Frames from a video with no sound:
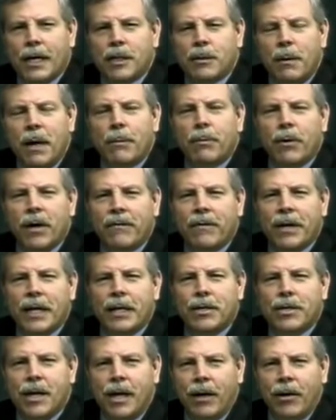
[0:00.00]
It's my
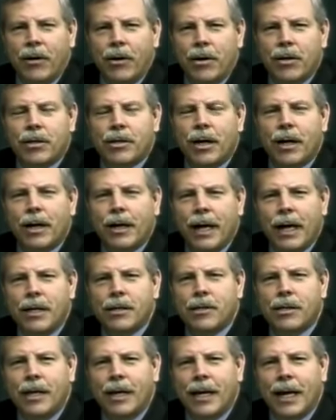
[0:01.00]
privilege to introduce our
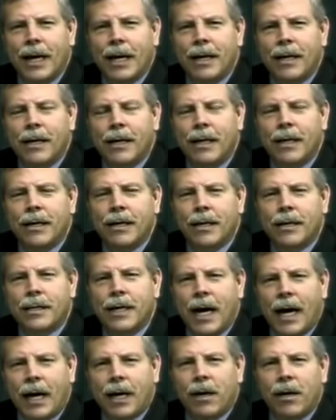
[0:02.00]
guest today. The
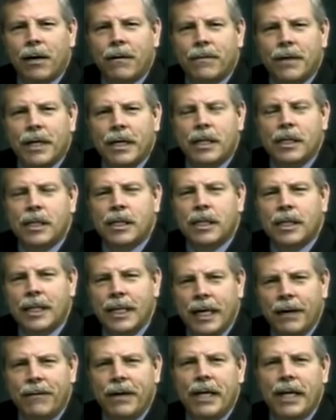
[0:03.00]
title of these
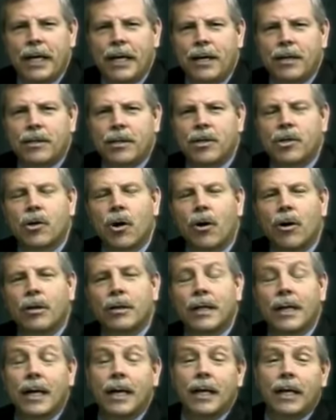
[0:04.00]
DVDs is called
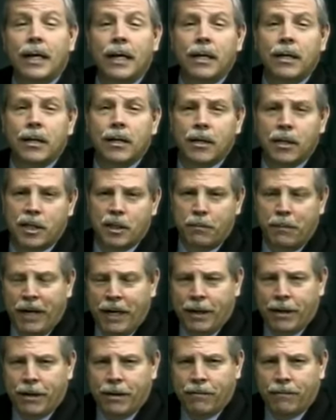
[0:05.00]
The Elite
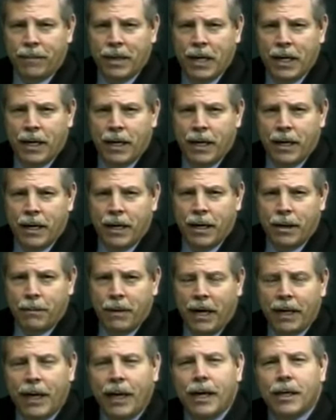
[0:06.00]
Speak.
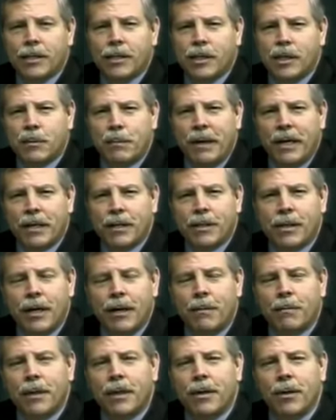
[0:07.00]
My guest spent
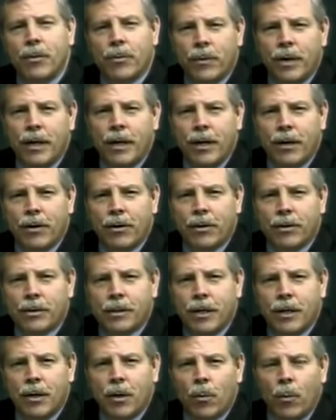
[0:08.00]
some 3 years
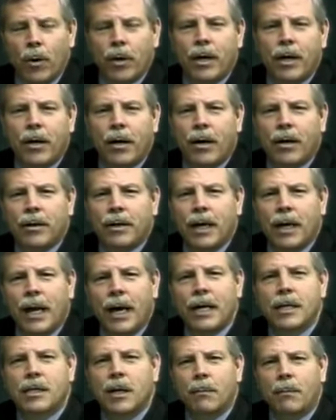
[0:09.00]
working on the
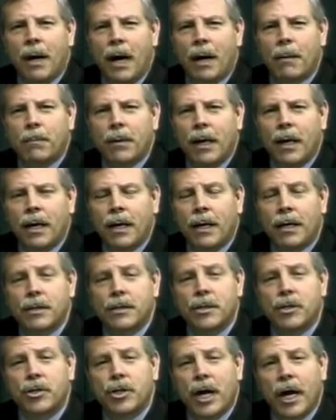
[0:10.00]
Alaska pipeline
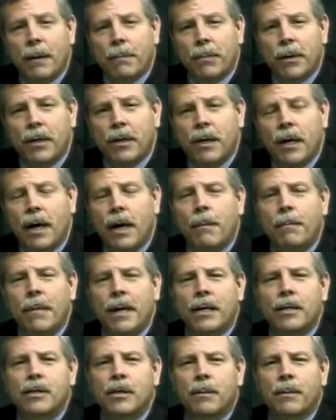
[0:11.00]
as the chaplain and
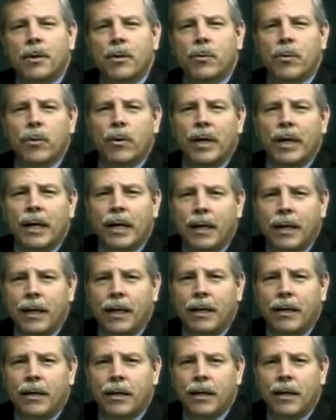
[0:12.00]
met some of the ruling
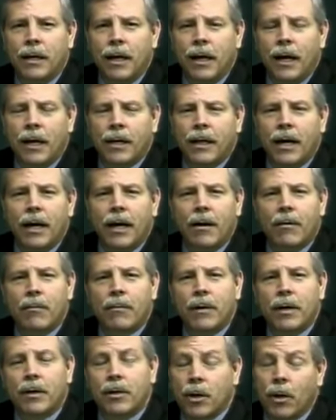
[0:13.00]
elite, and they have
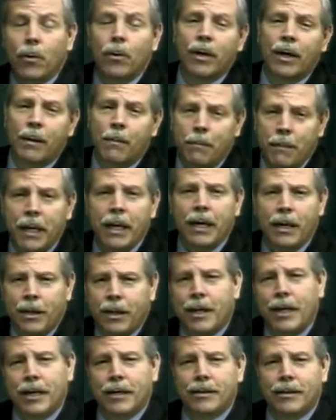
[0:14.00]
told him many
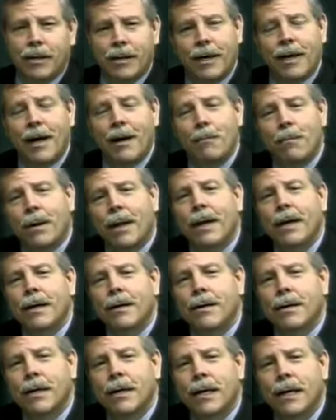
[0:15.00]
things that they have
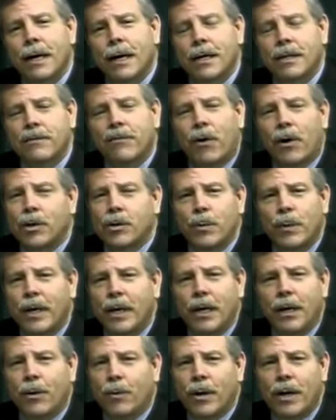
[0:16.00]
planned. As far as we
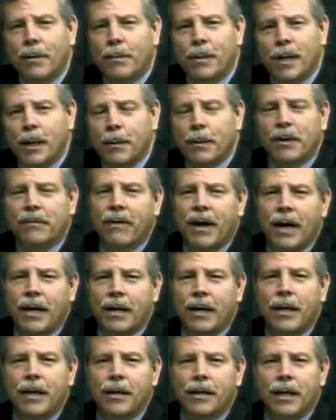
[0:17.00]
know, we haven't been able to find
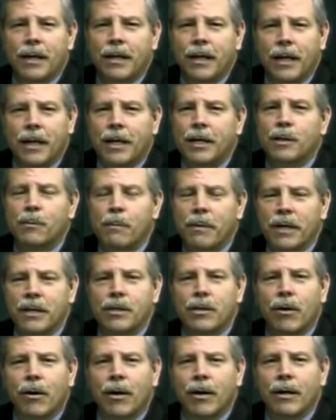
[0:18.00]
anything that he has
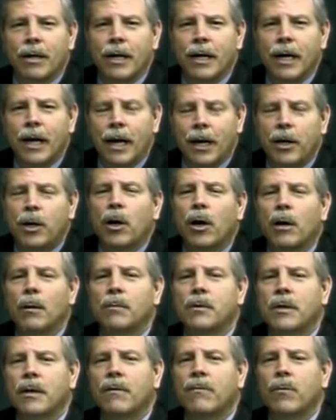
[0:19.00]
missed on in
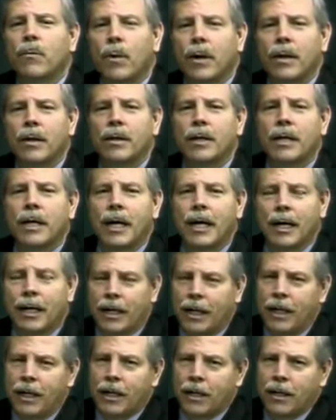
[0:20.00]
terms of what the
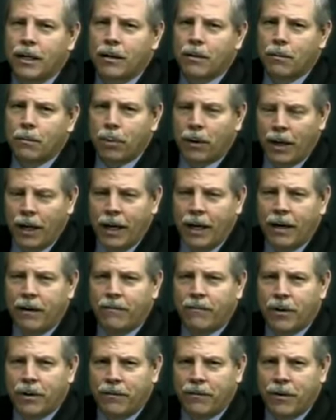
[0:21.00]
elite plan
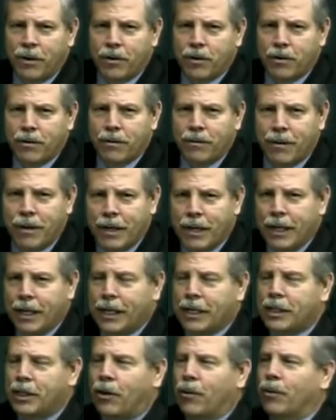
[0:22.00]
for the future.
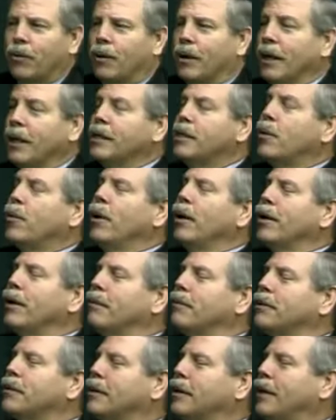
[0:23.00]
So, Lindsey
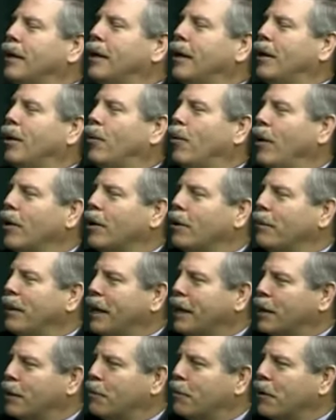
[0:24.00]
Williams, welcome
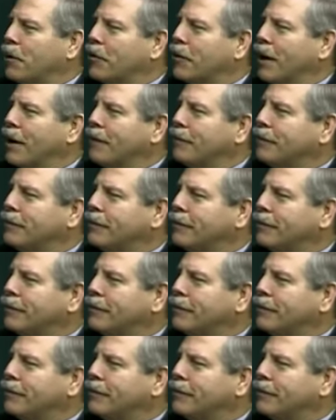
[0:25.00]
back to the program.